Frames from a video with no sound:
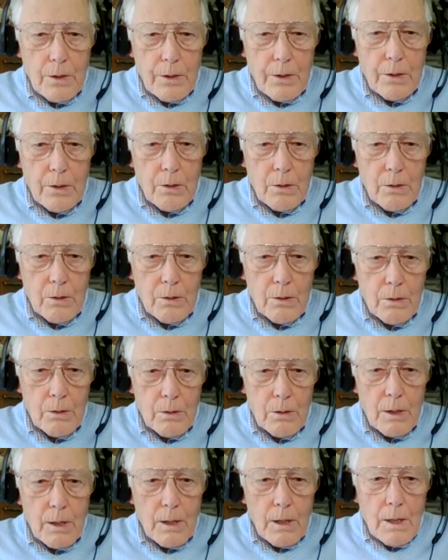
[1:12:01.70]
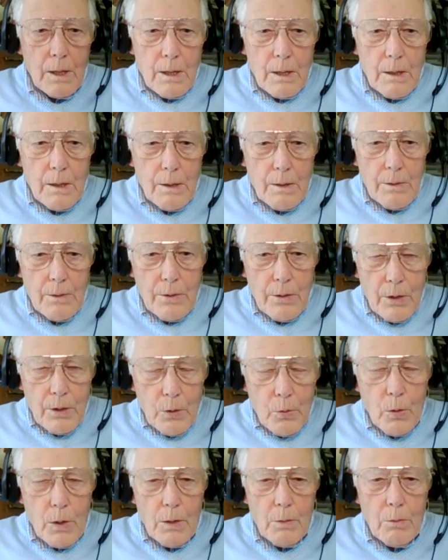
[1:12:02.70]
You
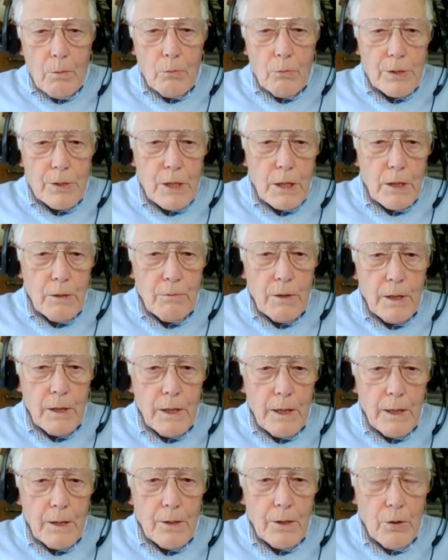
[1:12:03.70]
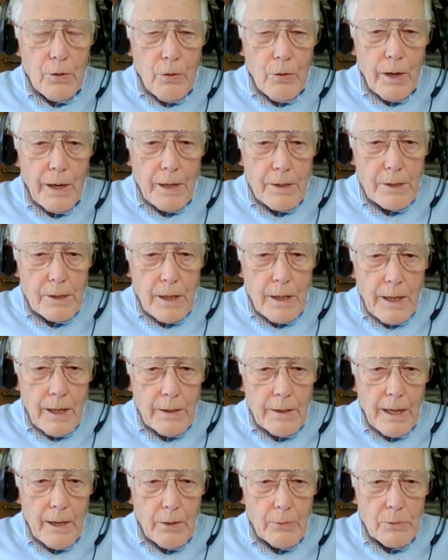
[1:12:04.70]
were receiving incorrect and
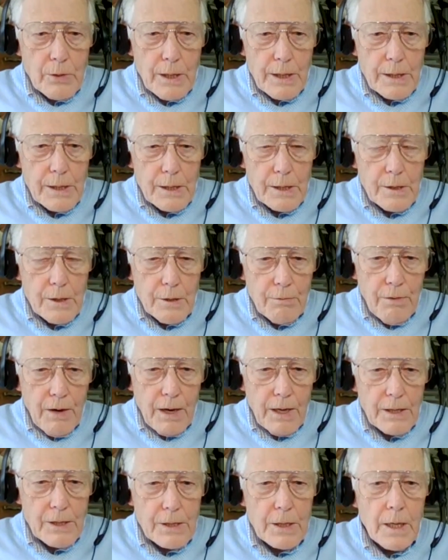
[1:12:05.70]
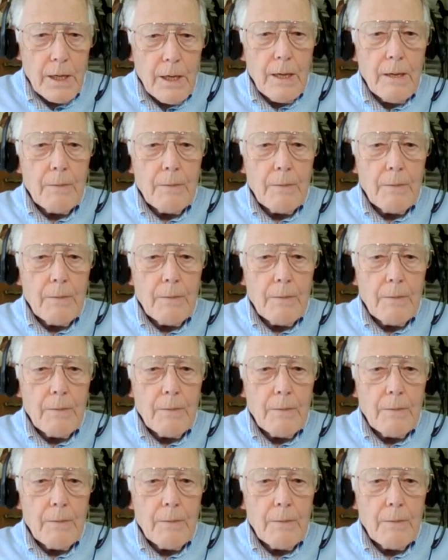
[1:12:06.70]
outdated advice.